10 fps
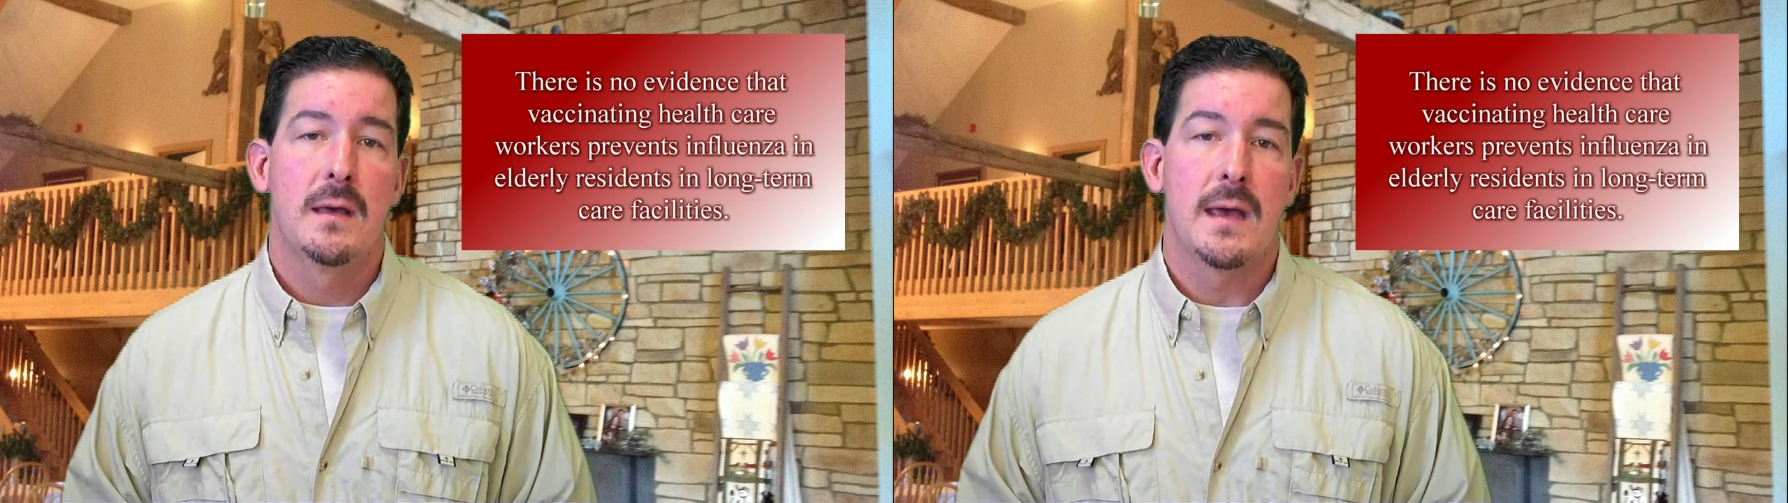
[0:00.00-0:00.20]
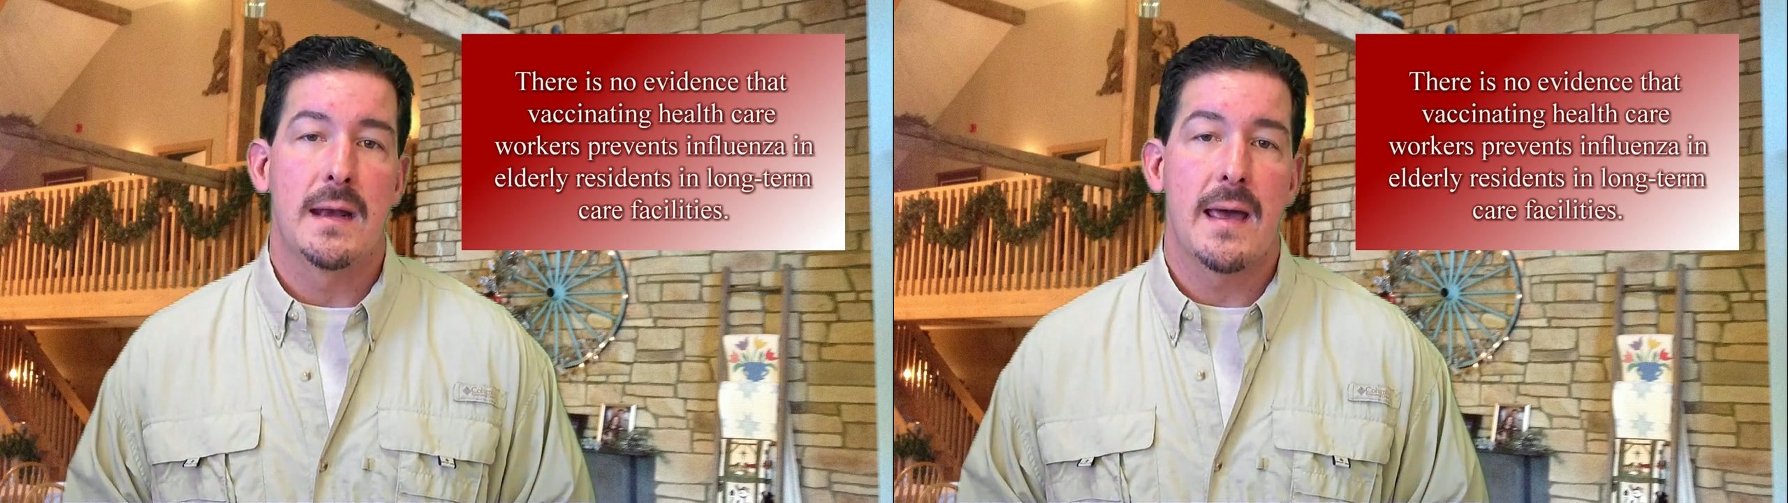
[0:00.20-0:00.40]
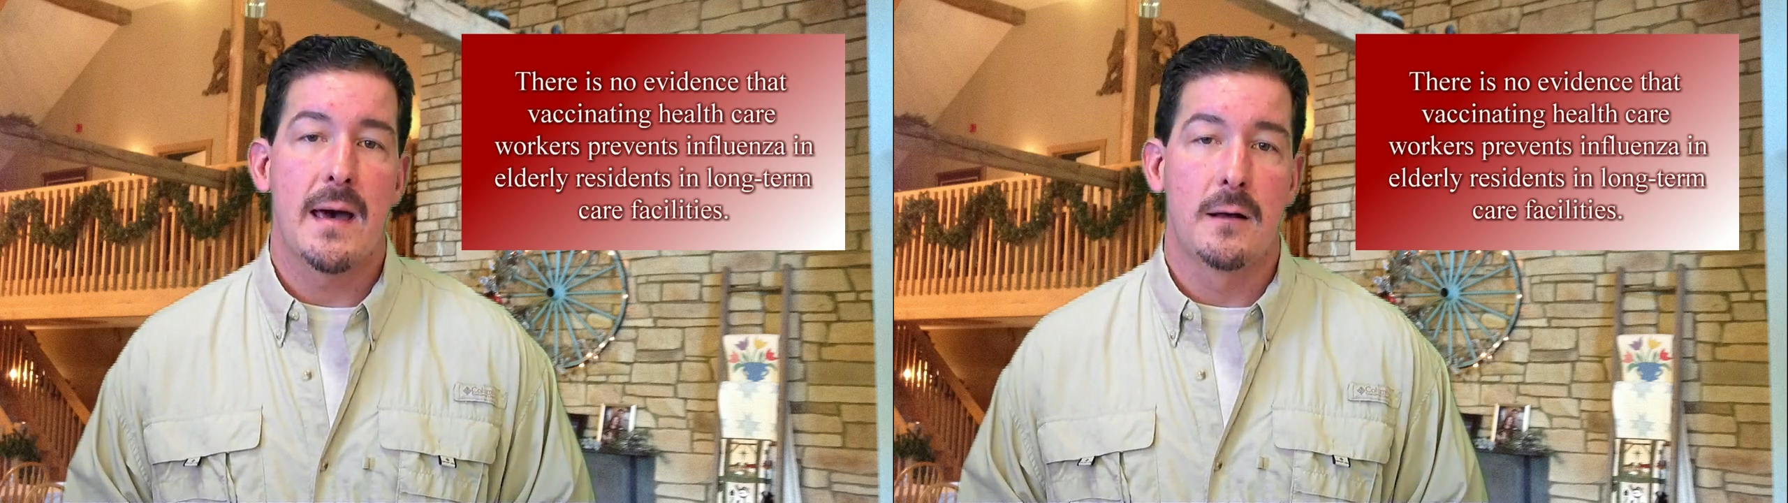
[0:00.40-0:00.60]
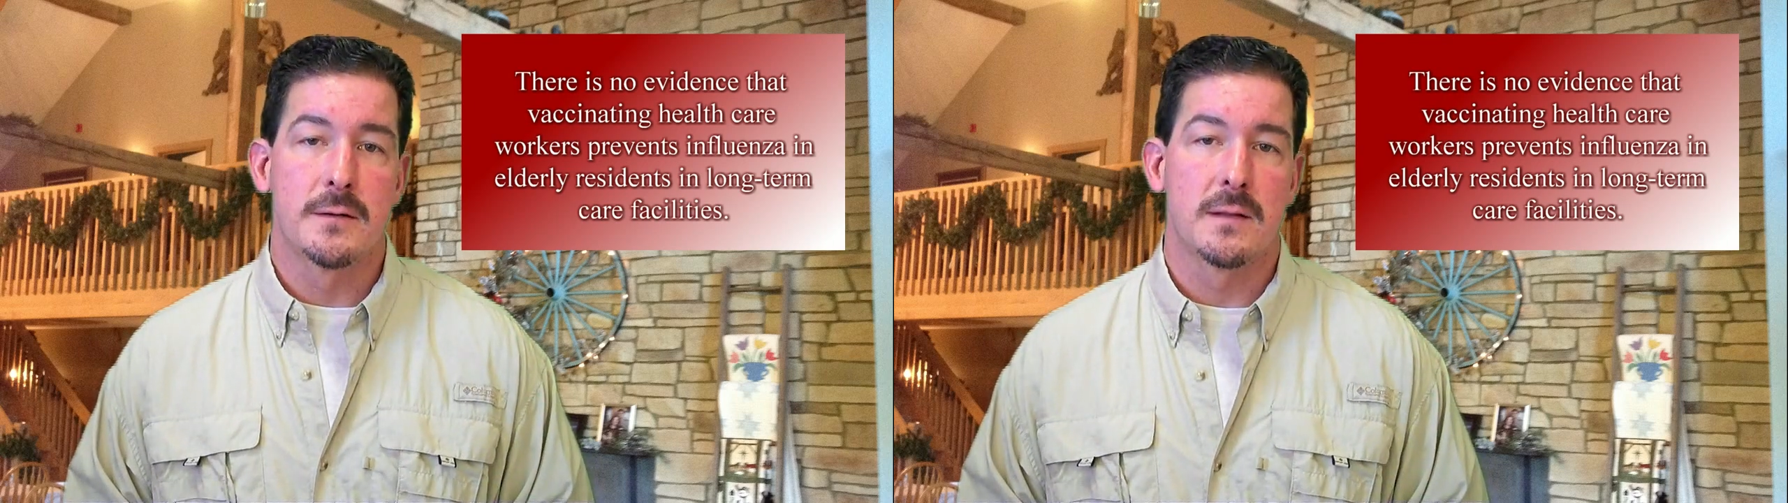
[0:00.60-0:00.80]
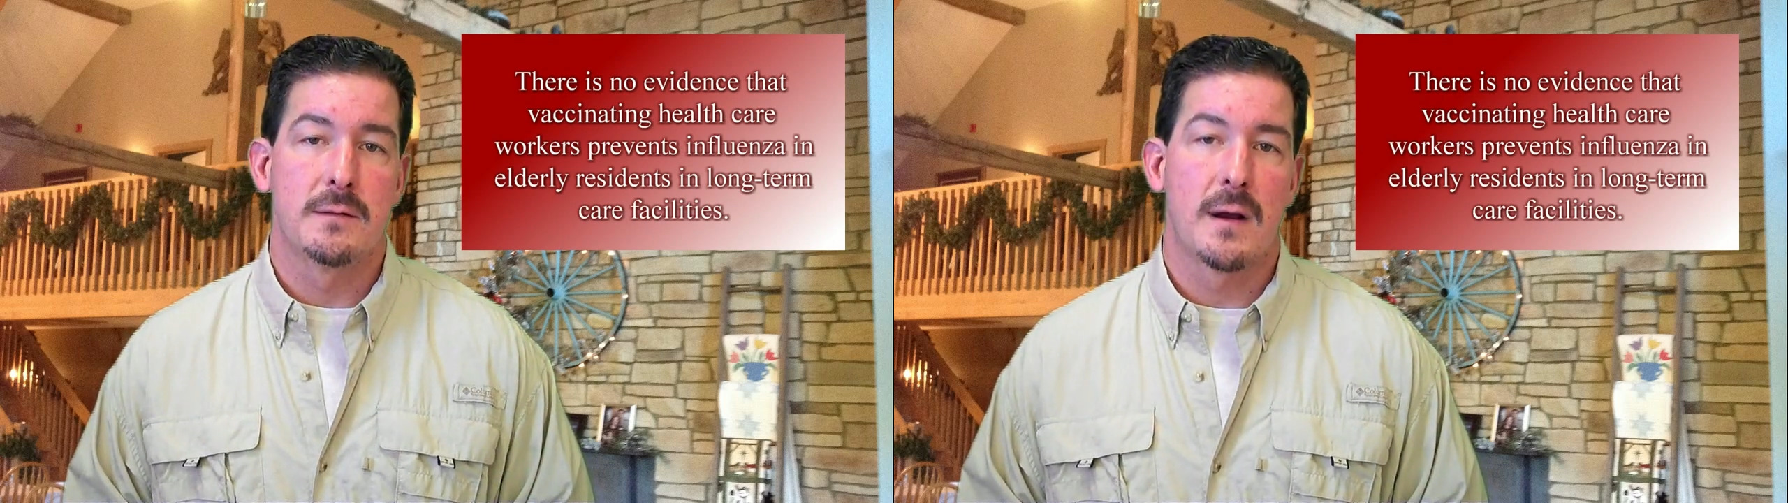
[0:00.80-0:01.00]
in
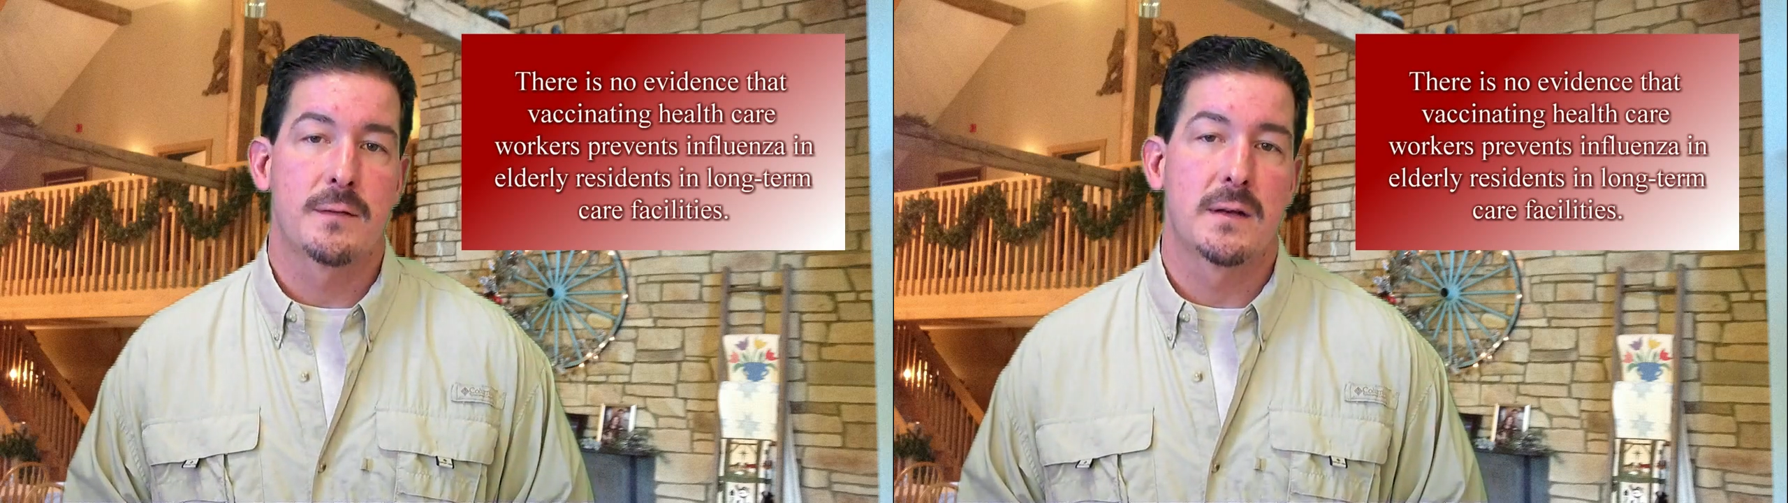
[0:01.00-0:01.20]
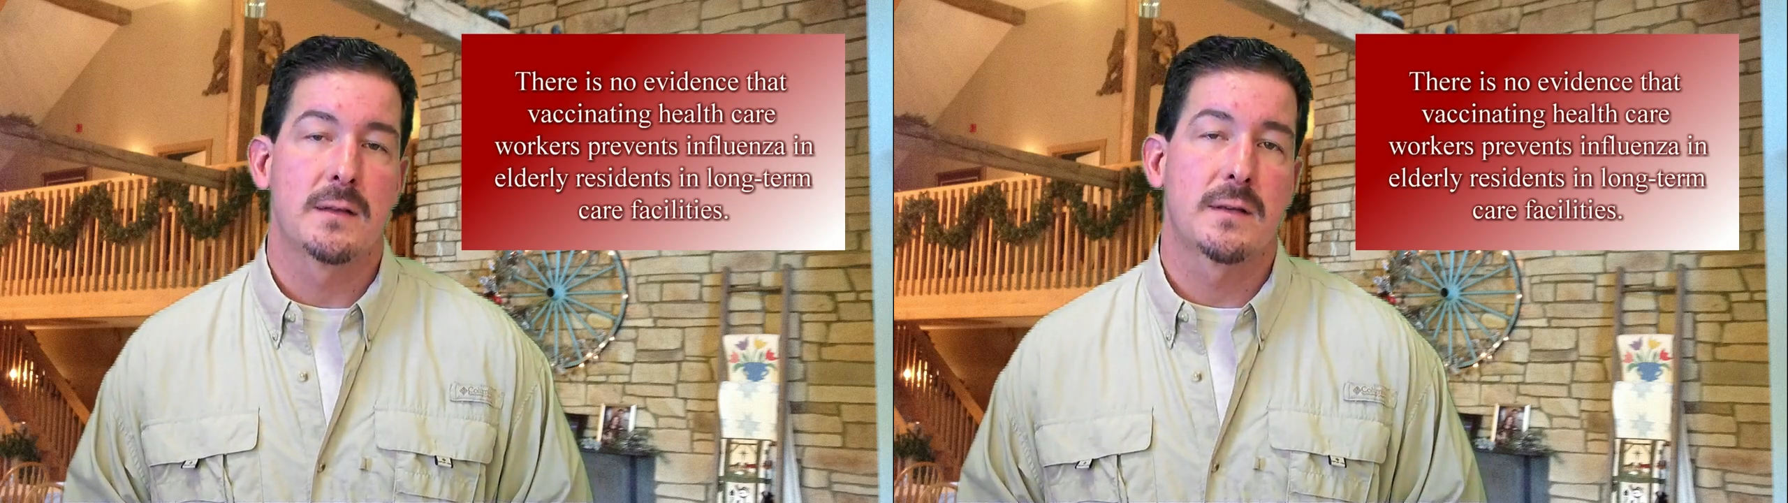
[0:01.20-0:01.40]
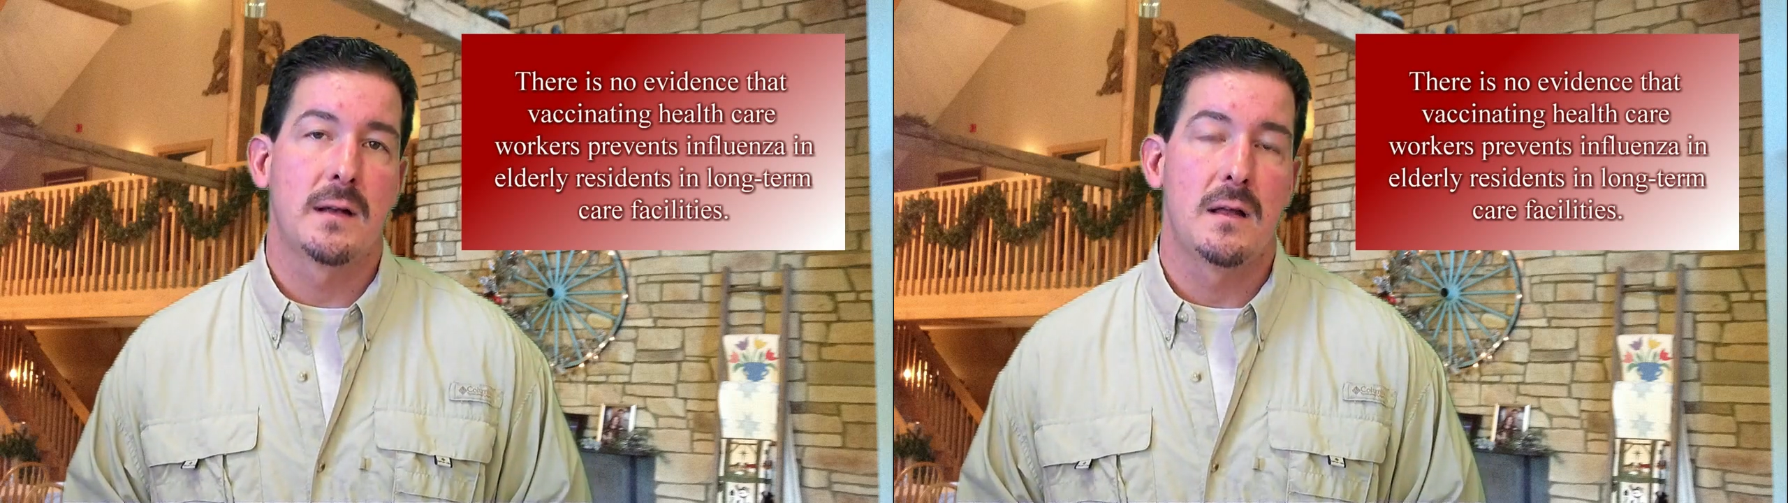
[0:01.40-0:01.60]
elderly residents in